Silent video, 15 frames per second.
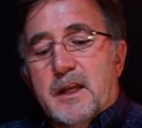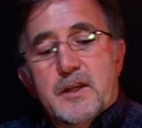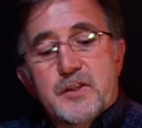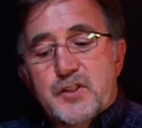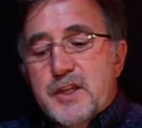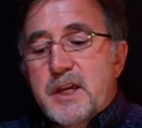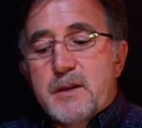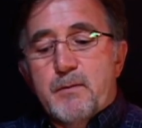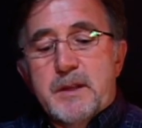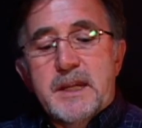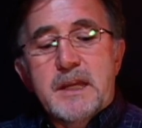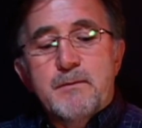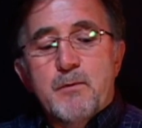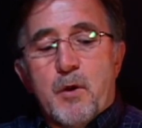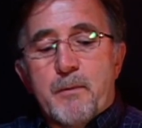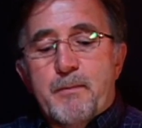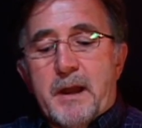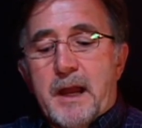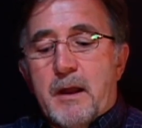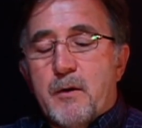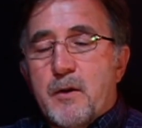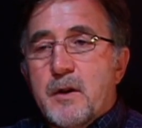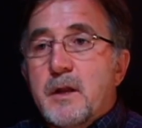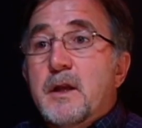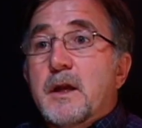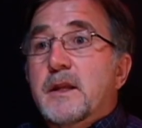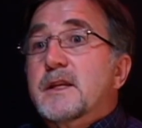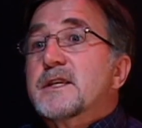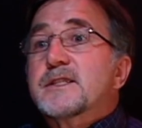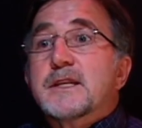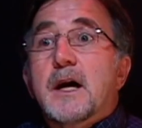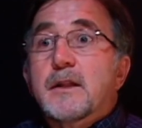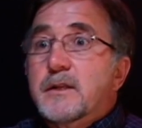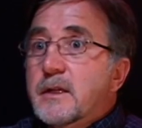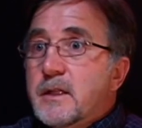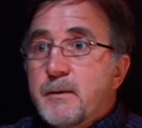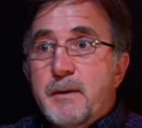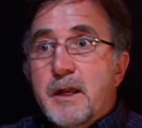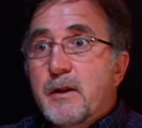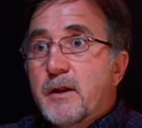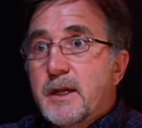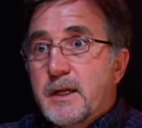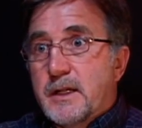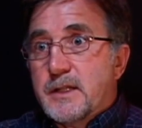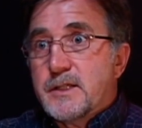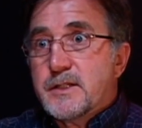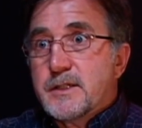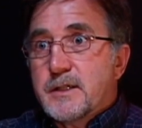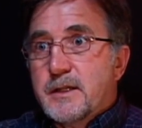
Gee, we need more power to sell to the Americans.